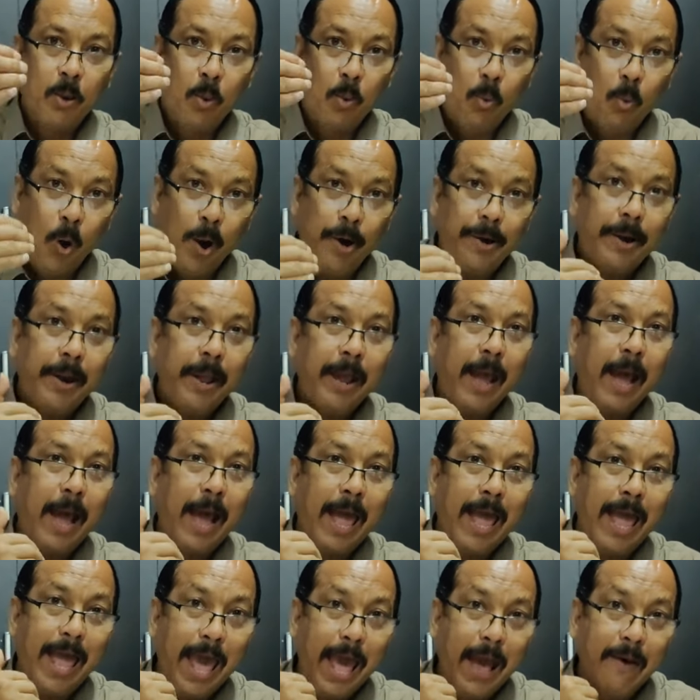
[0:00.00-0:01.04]
what I
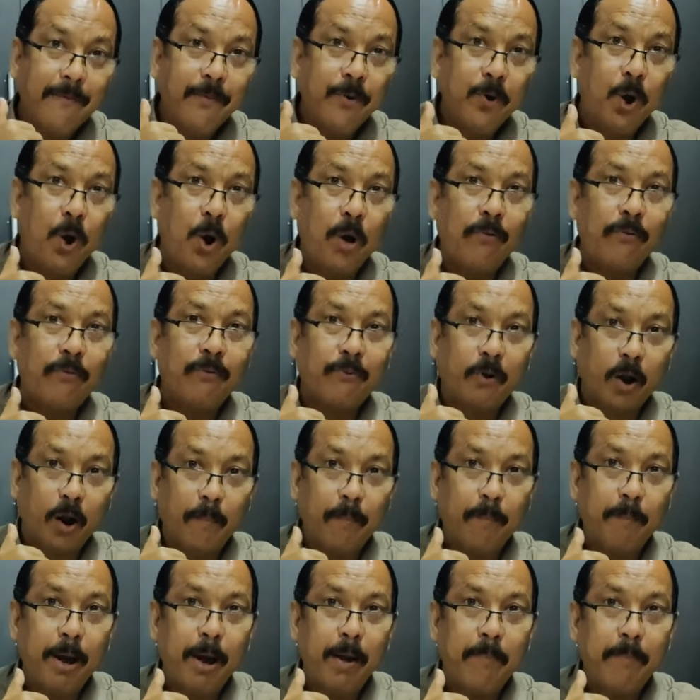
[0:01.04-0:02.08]
have got
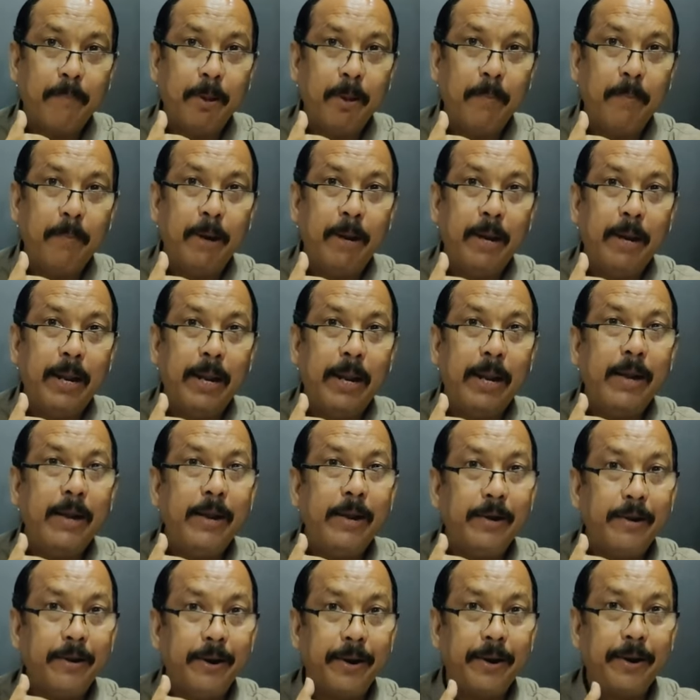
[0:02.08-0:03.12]
from my people in
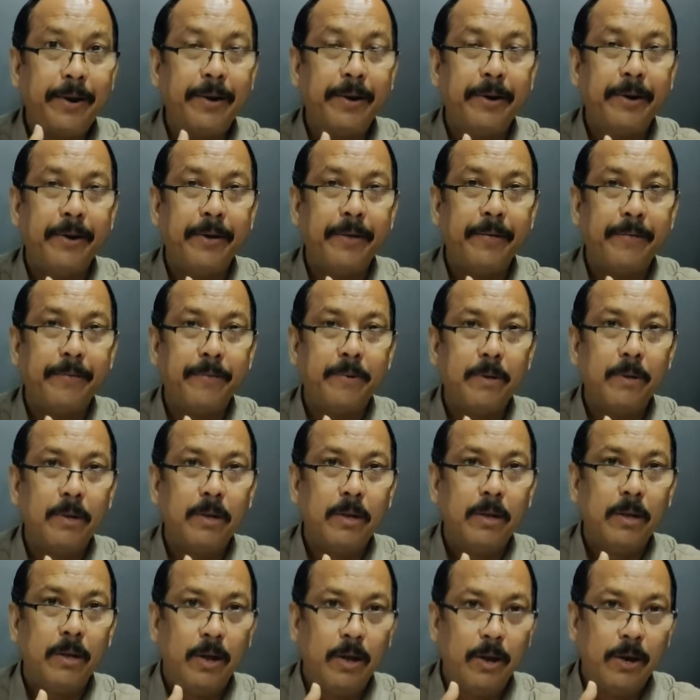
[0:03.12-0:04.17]
return.
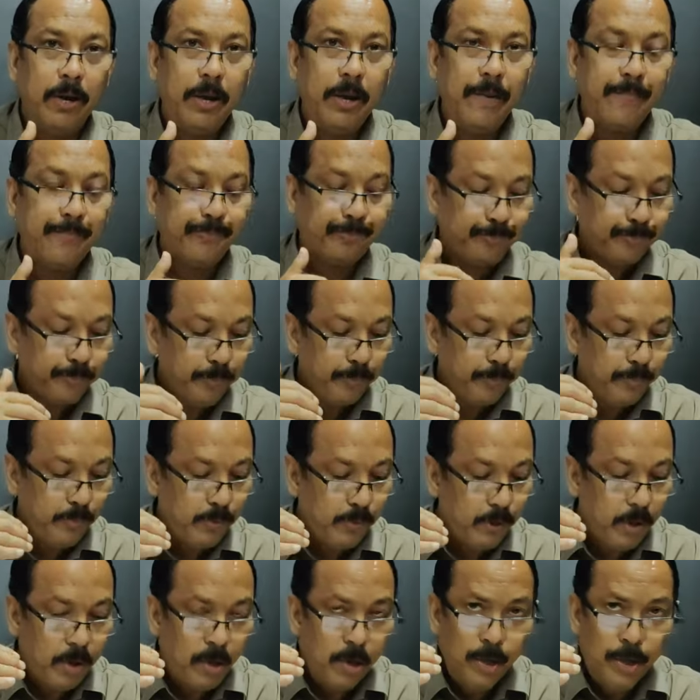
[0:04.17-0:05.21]
Okay
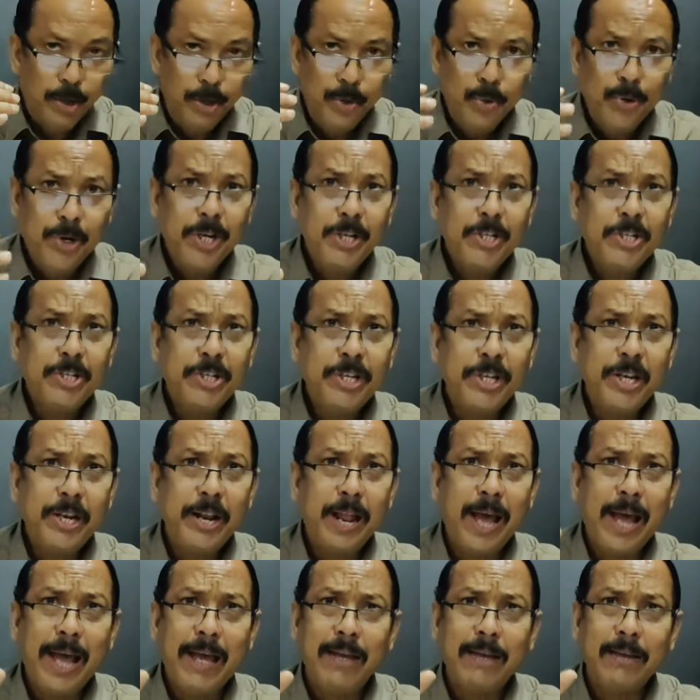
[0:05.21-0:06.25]
you can see
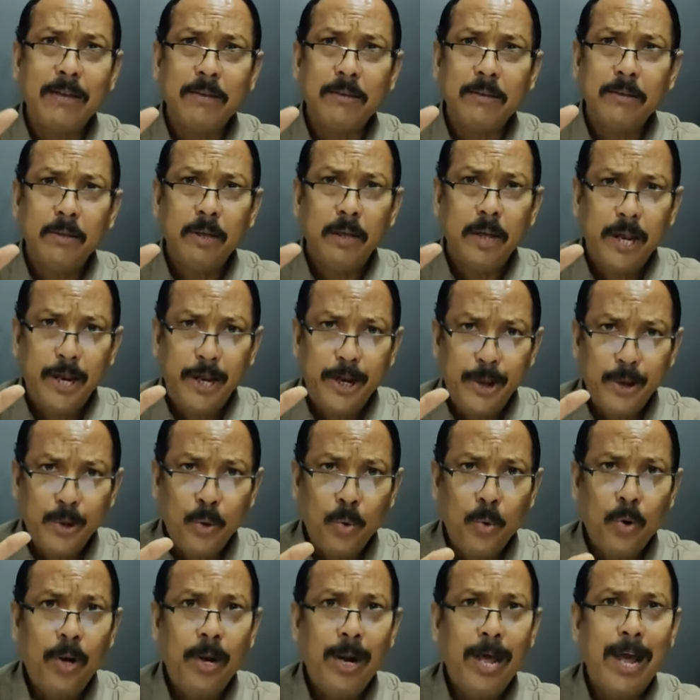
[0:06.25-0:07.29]
like in your
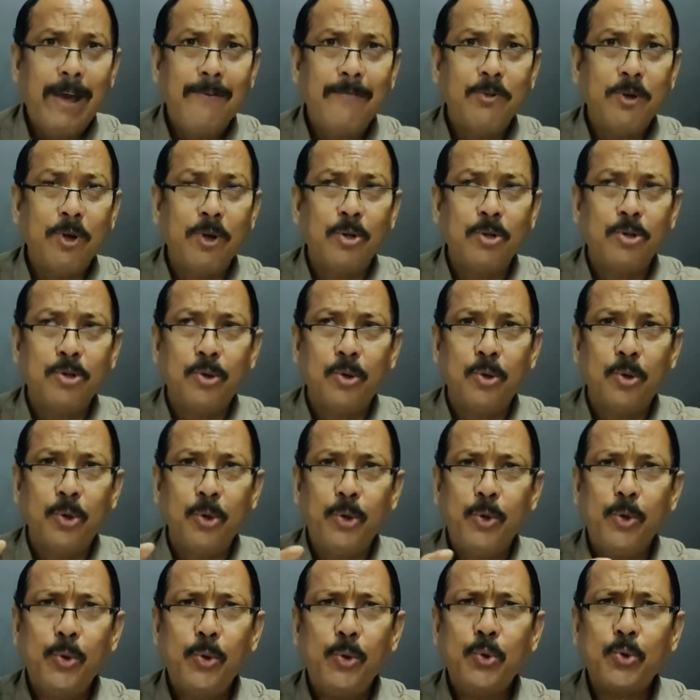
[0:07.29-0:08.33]
own lives also
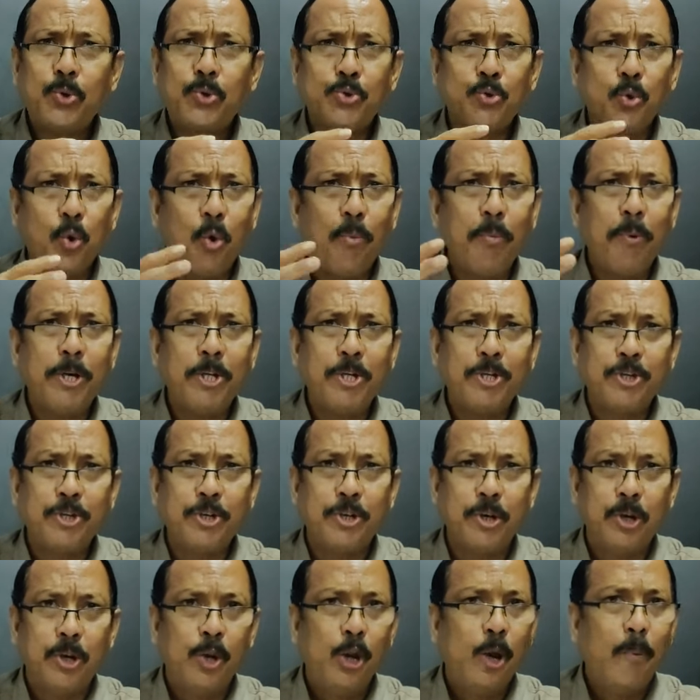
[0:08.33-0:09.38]
you do so much
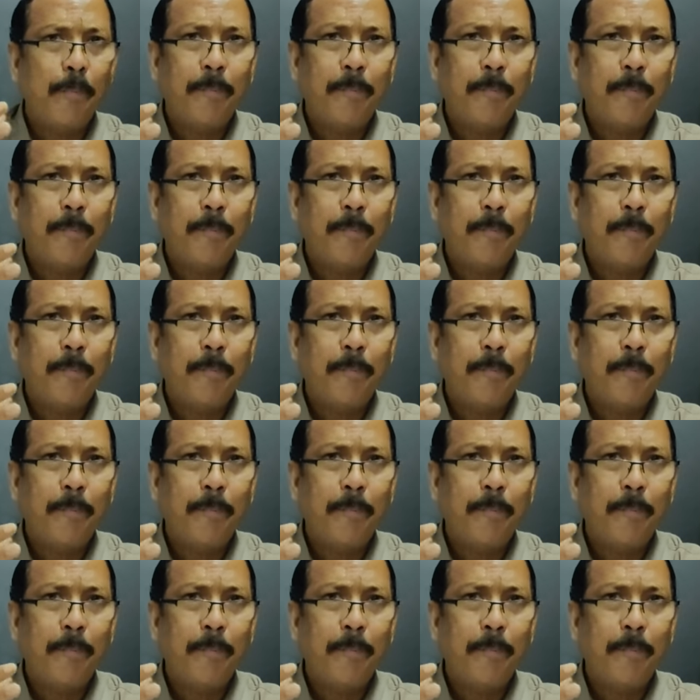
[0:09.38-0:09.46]
your